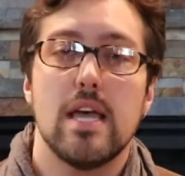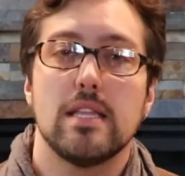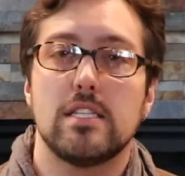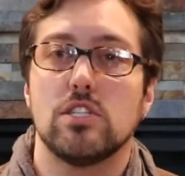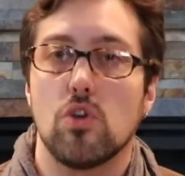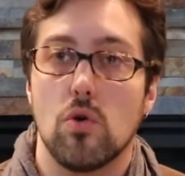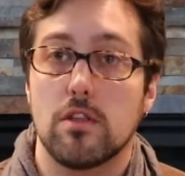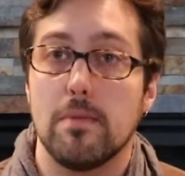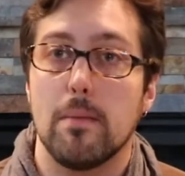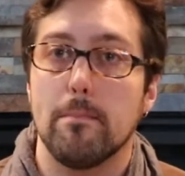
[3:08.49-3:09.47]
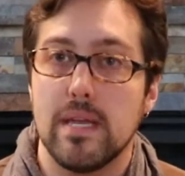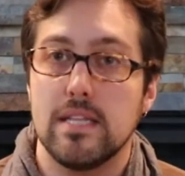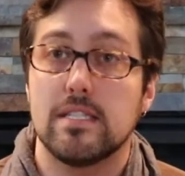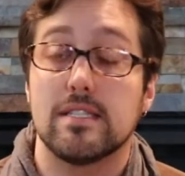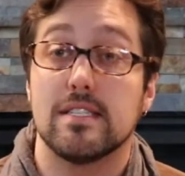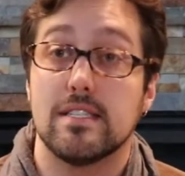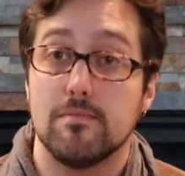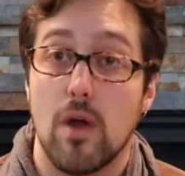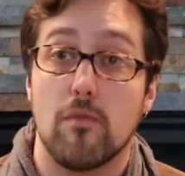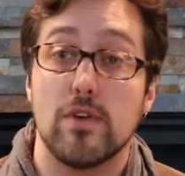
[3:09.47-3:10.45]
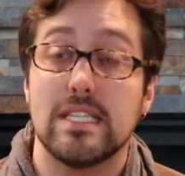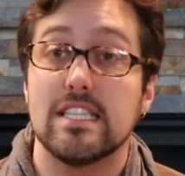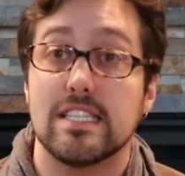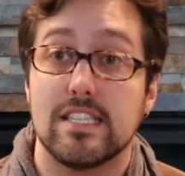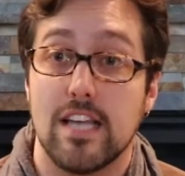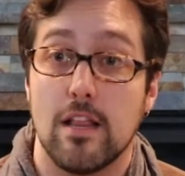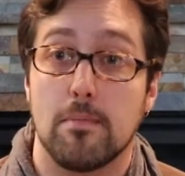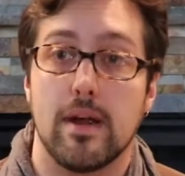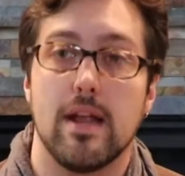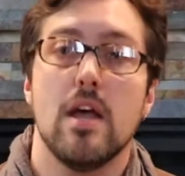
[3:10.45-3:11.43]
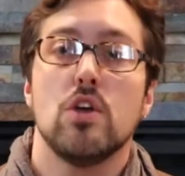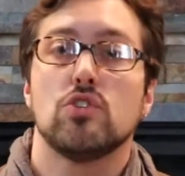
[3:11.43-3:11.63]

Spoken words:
This is going to be a reason to celebrate.